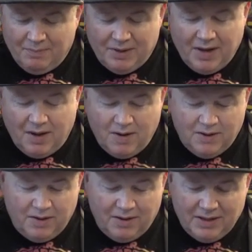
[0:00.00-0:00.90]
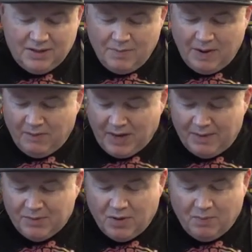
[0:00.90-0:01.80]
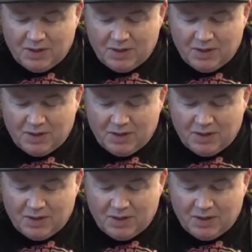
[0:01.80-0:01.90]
but they are, they do make the games look